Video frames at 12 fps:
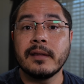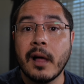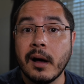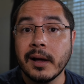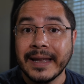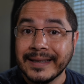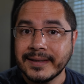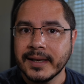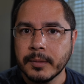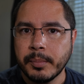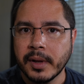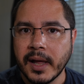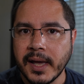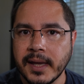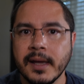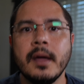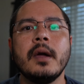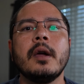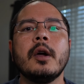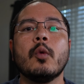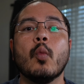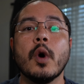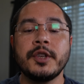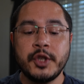law is in play.
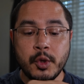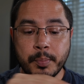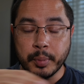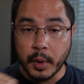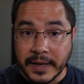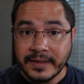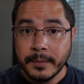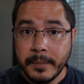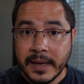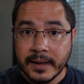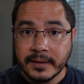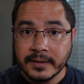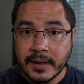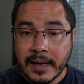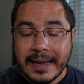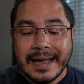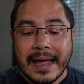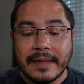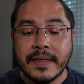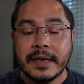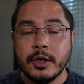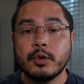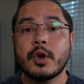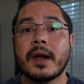Once you print the mix and then
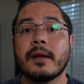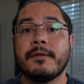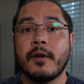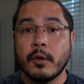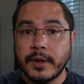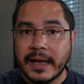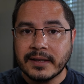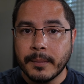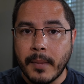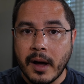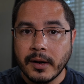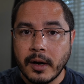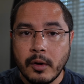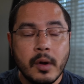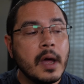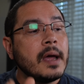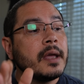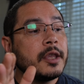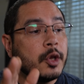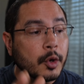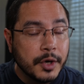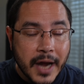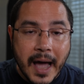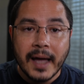you try to fold that to mono, you're
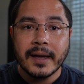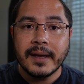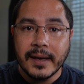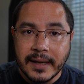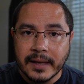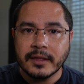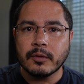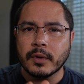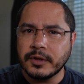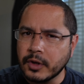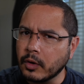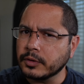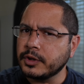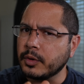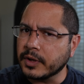not going to get the results you